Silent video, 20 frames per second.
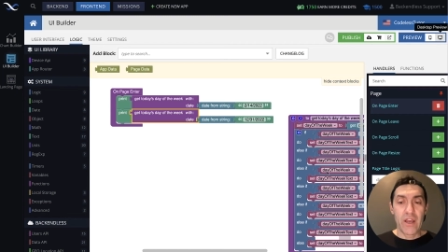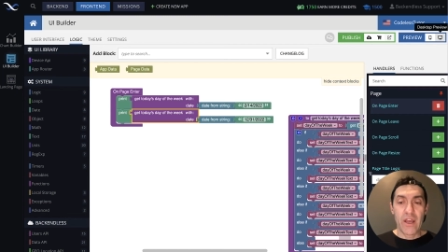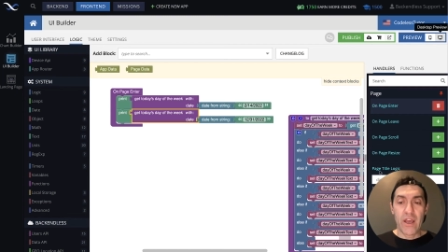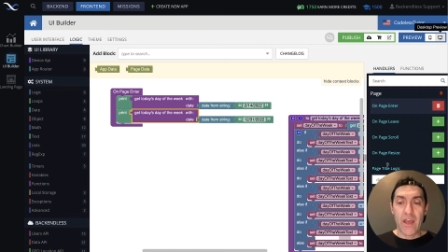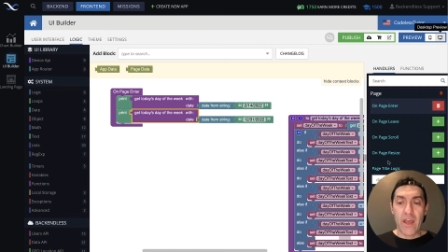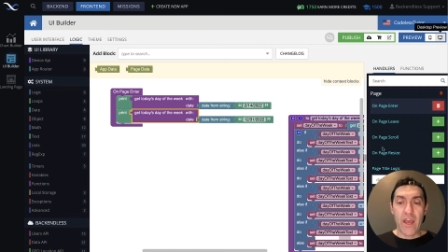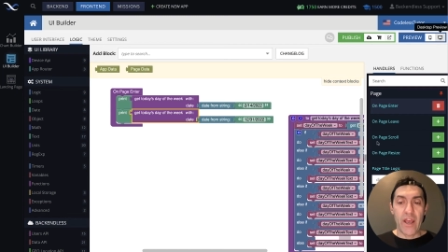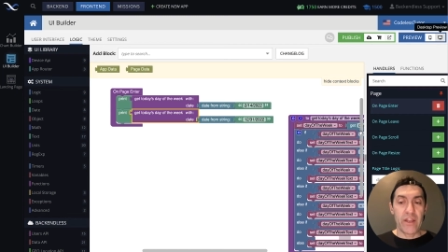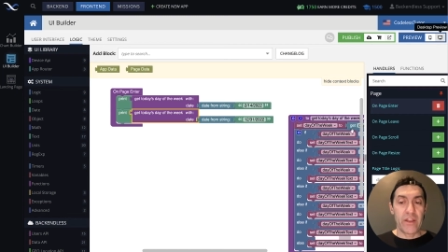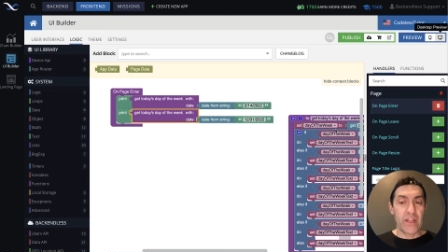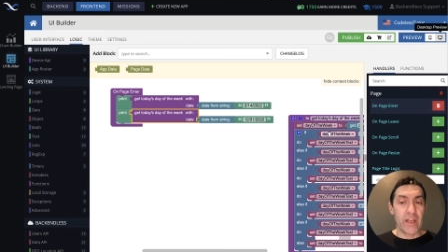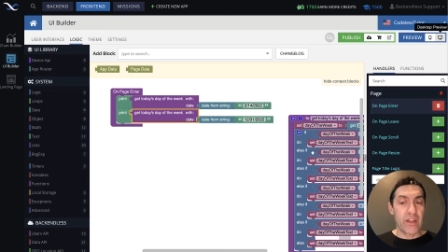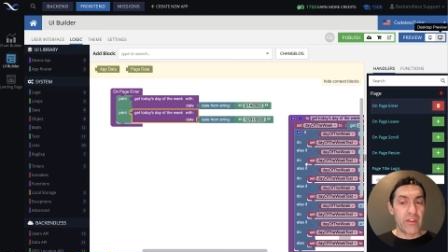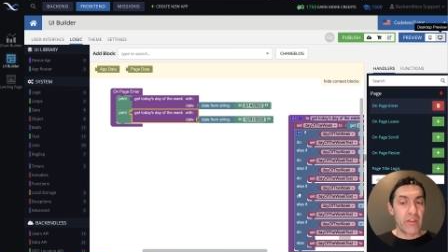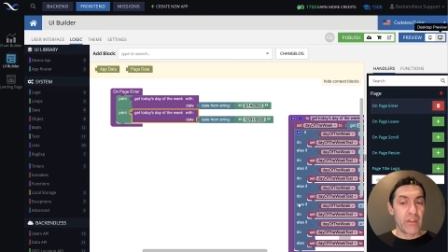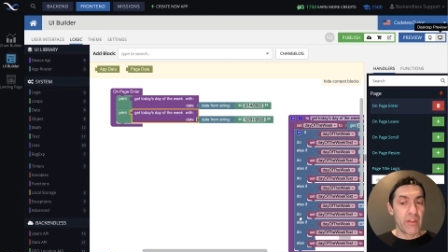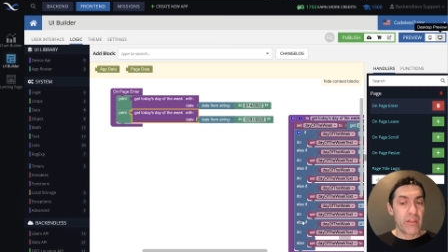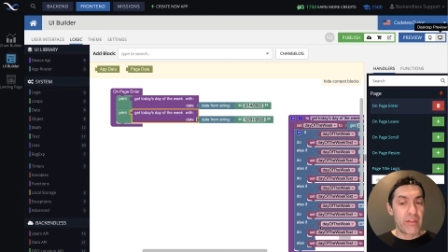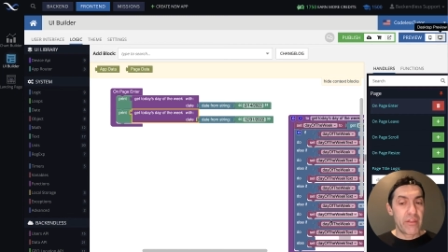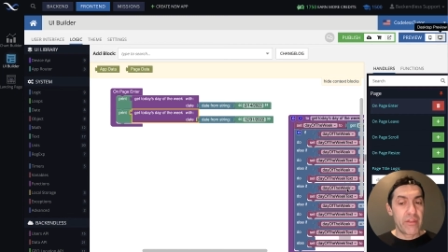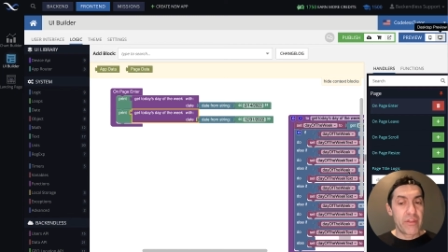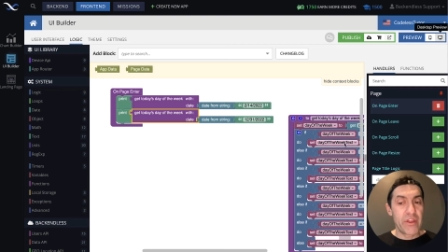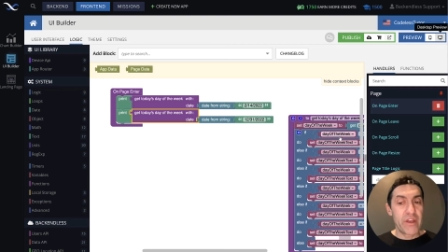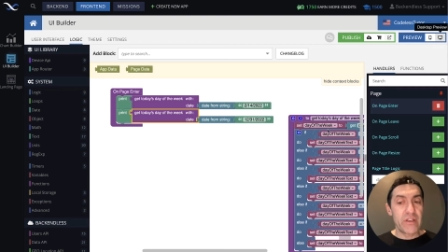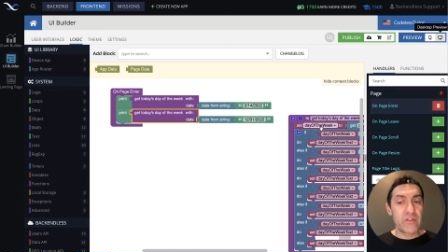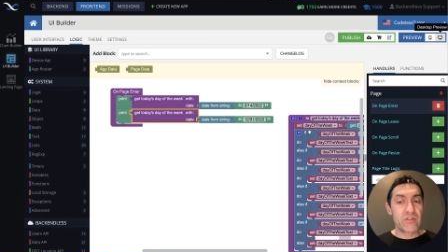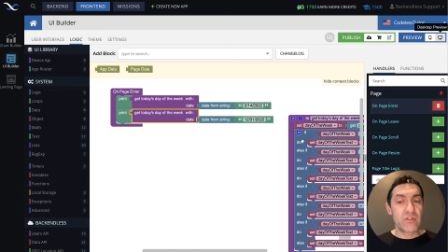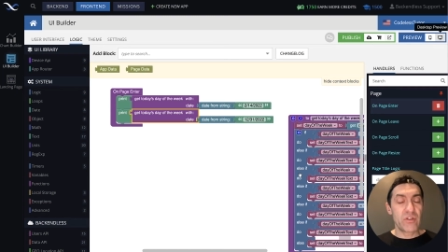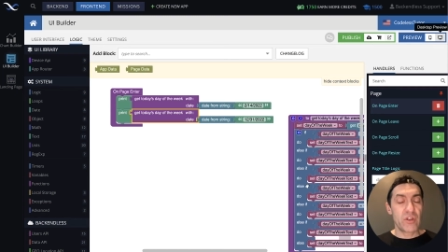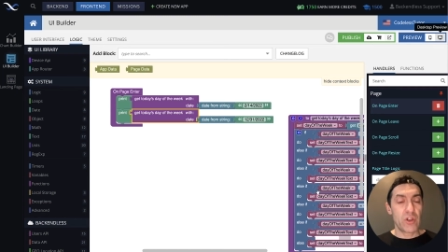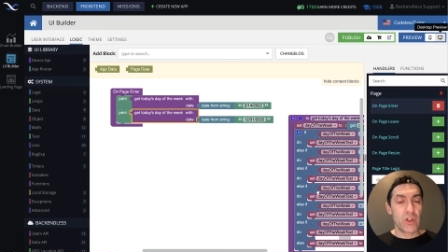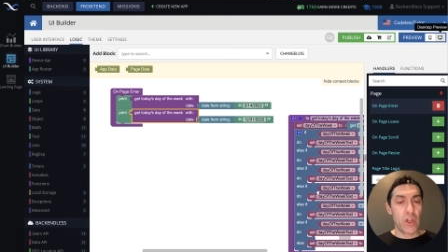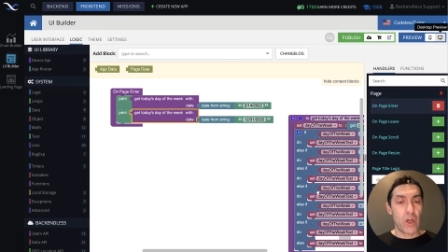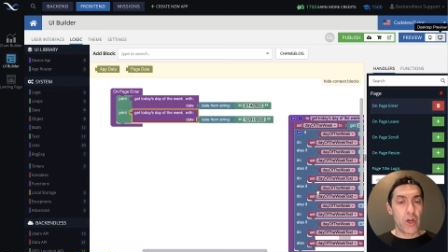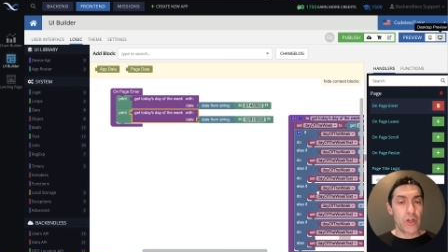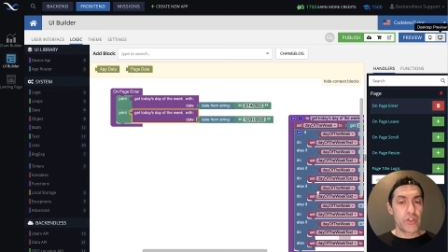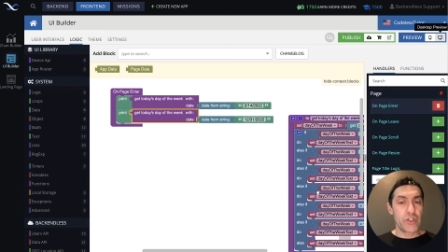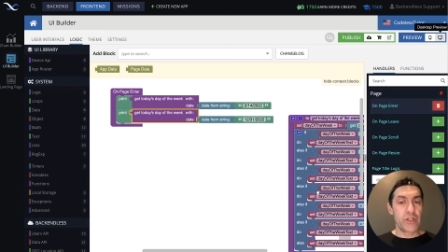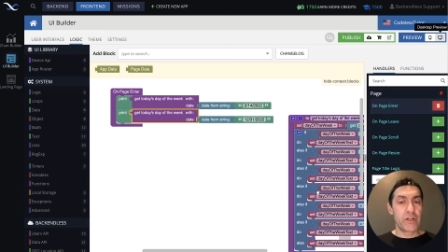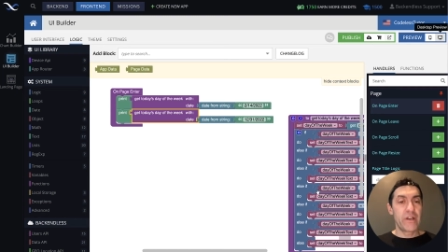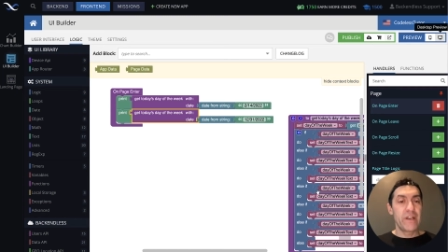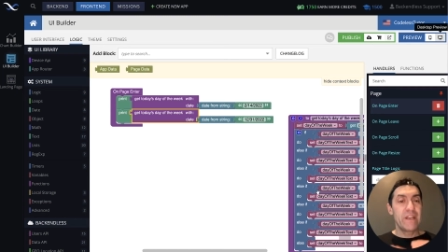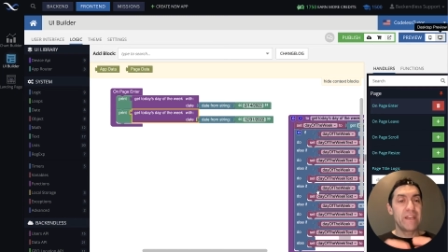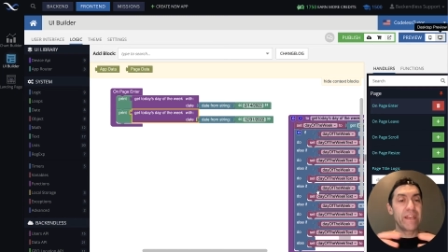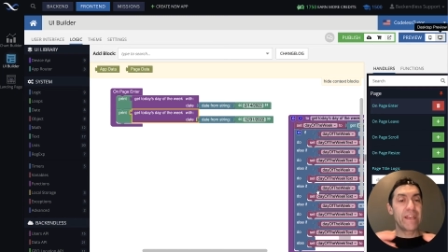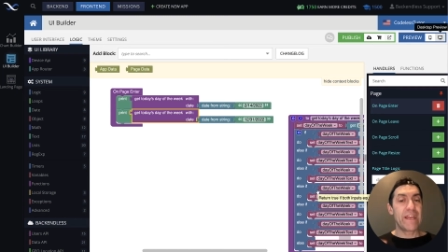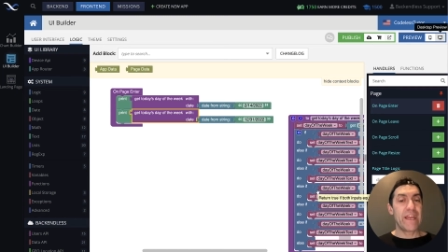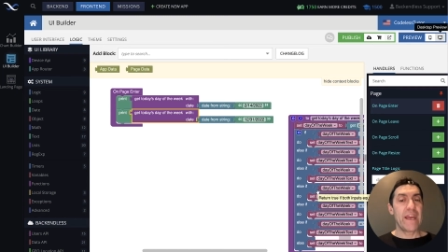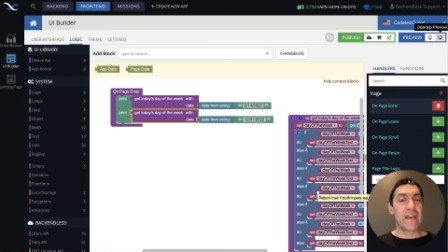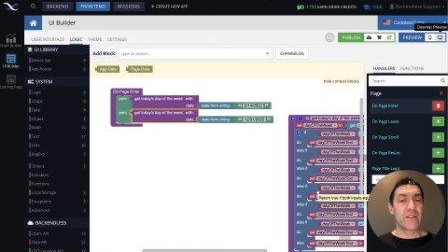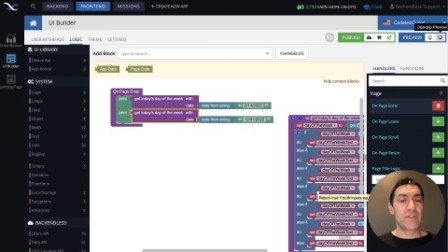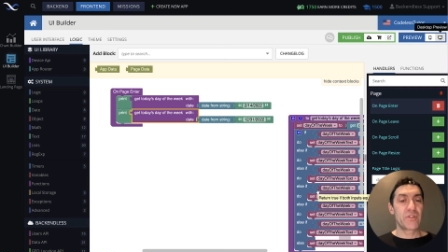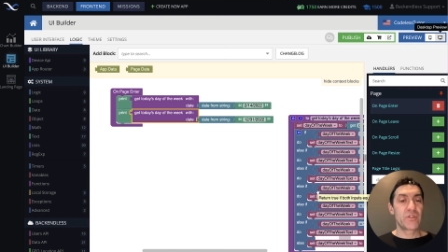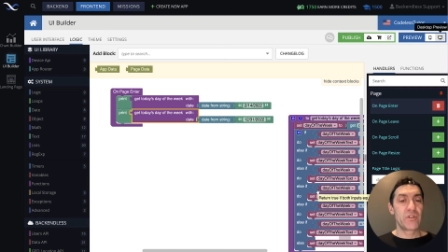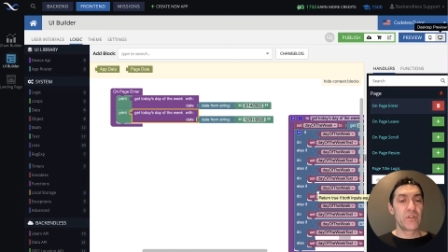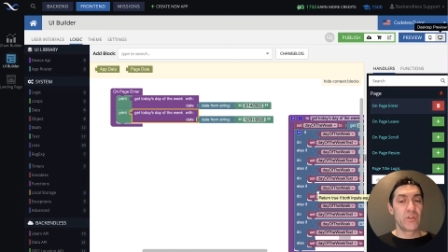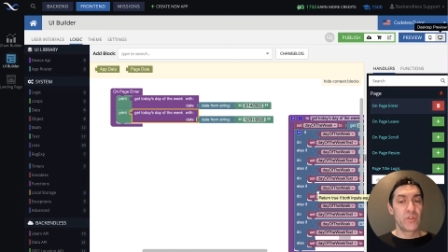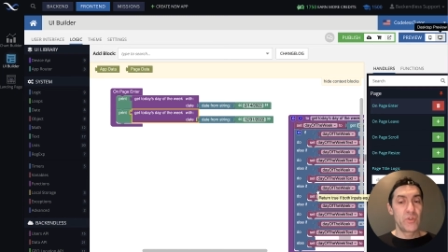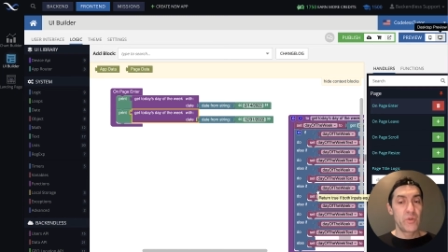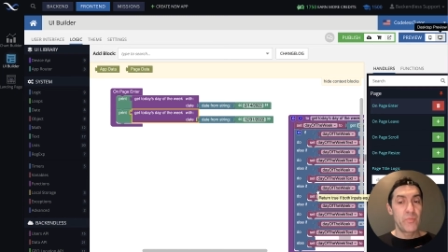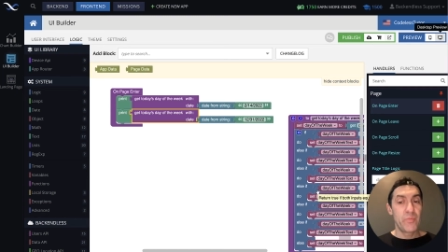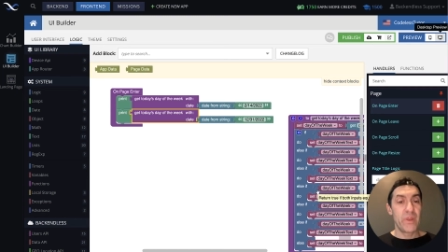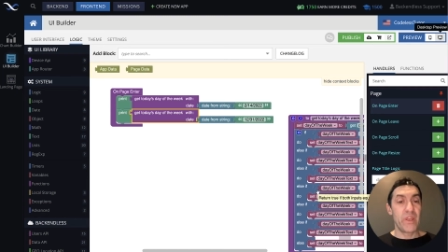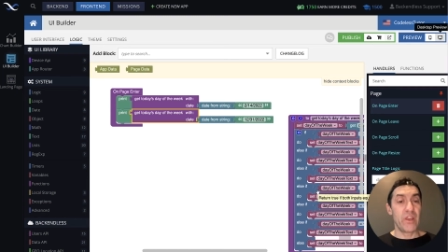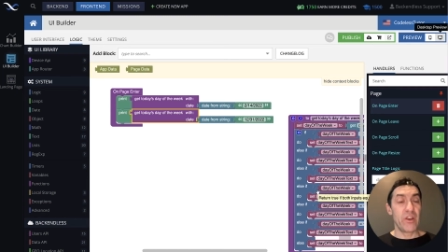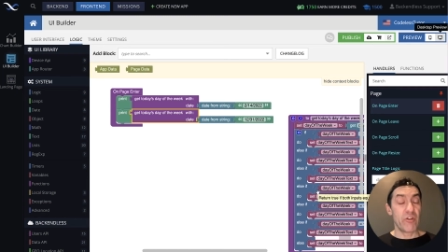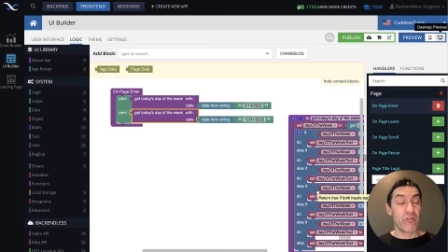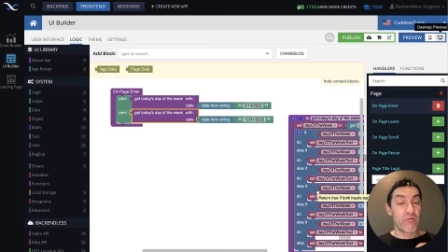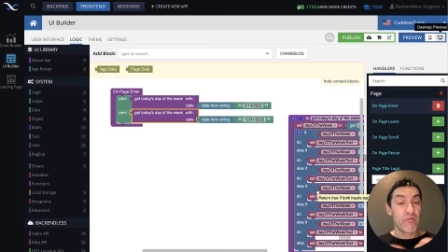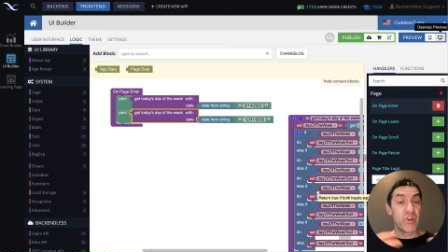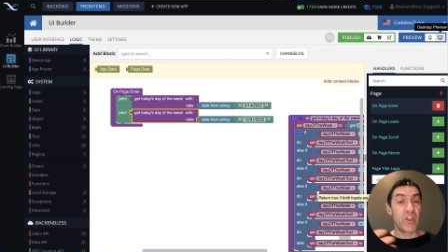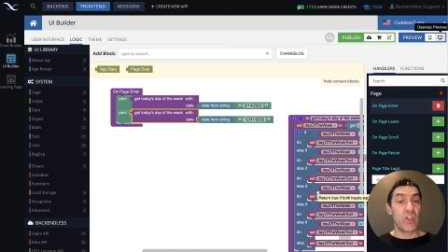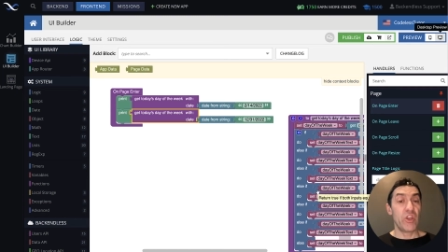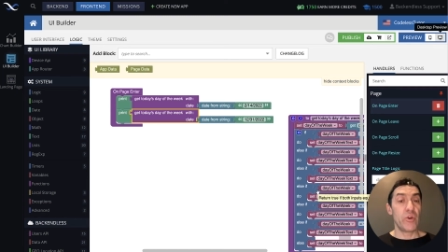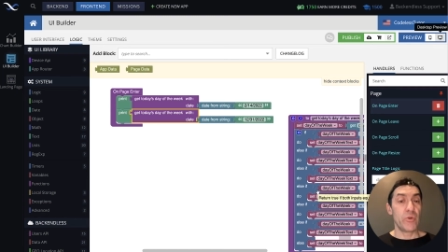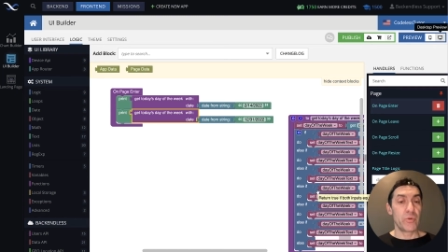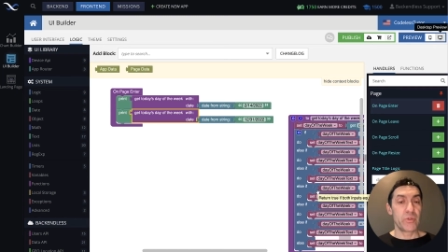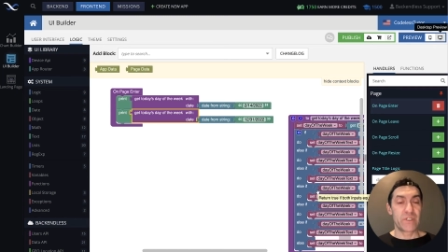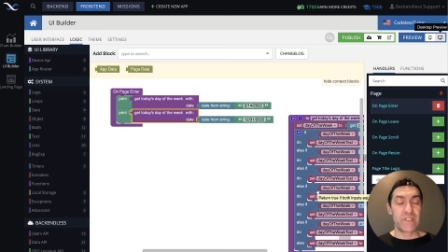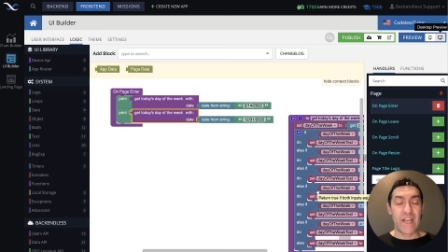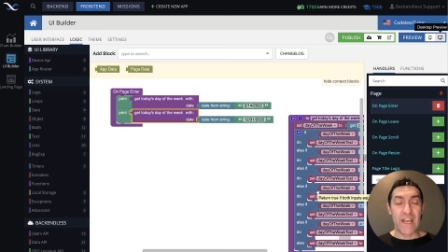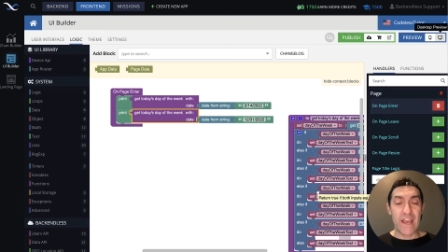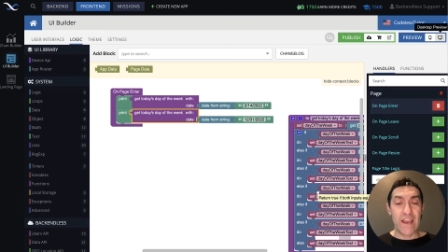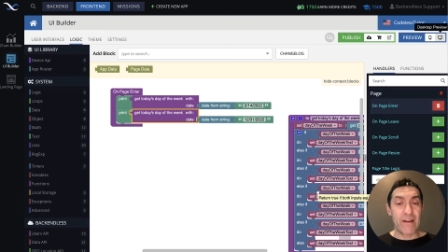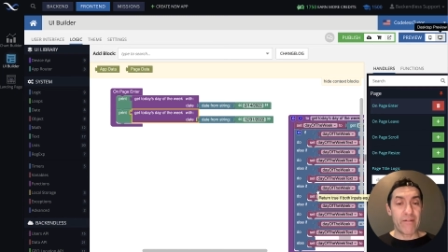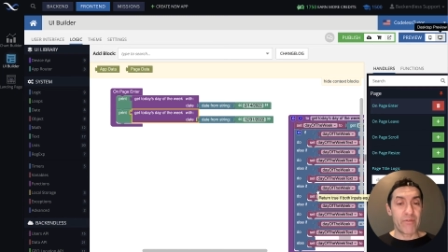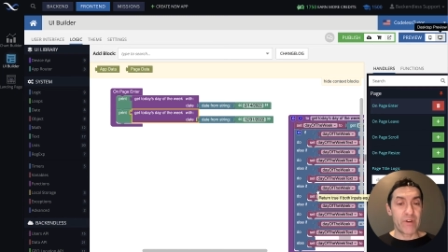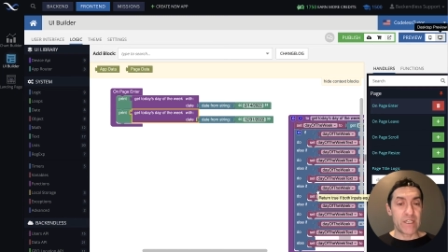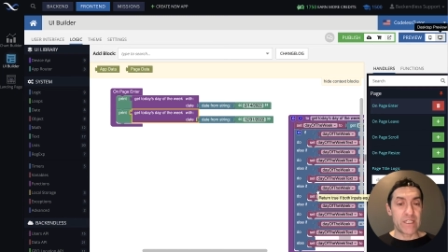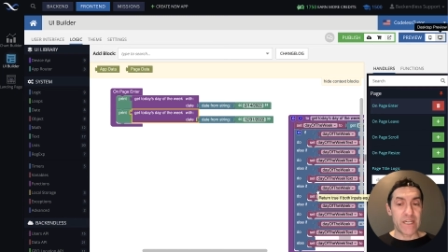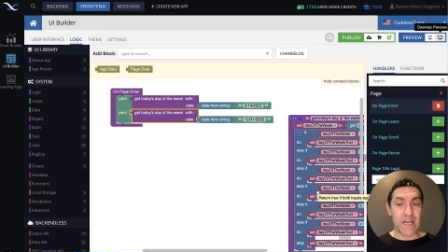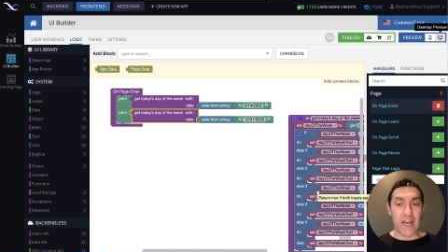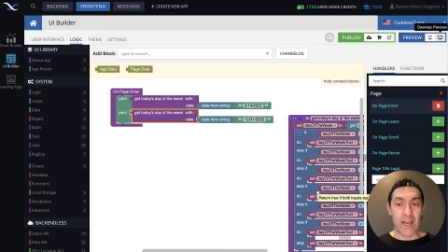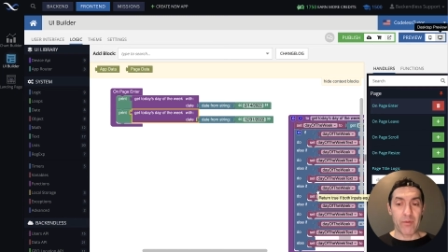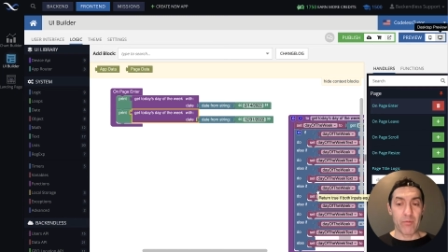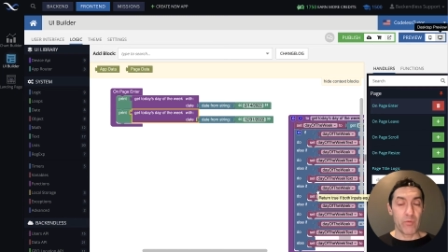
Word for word: and then this logic gets to be reused every time.